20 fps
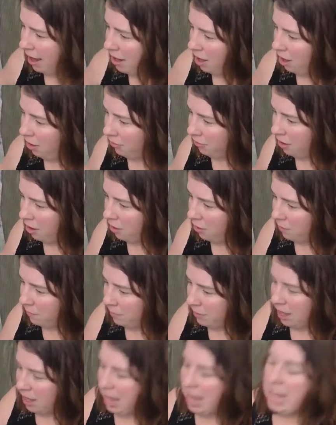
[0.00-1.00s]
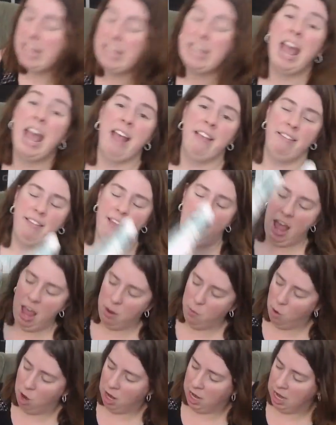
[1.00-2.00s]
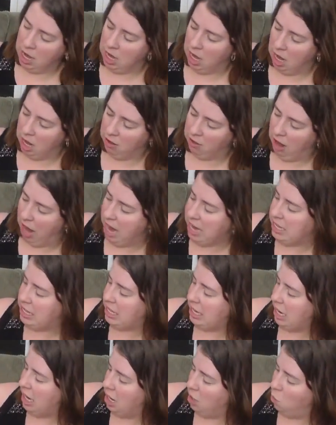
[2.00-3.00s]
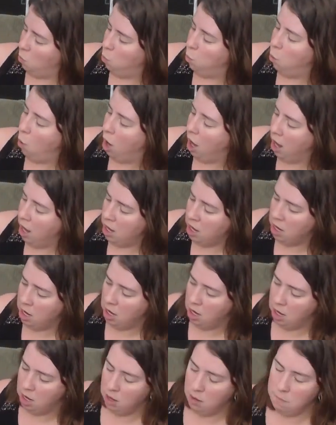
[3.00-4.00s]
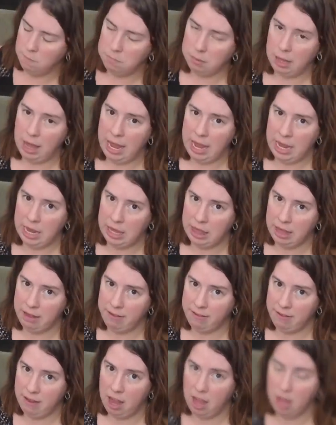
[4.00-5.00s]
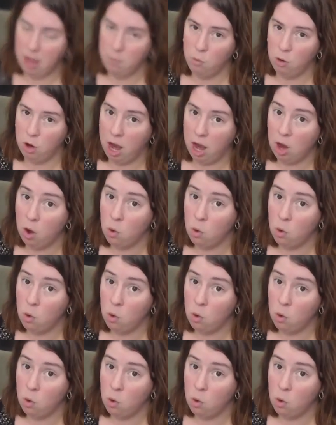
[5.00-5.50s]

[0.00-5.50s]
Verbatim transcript: also? Yes, I did one blank this time where I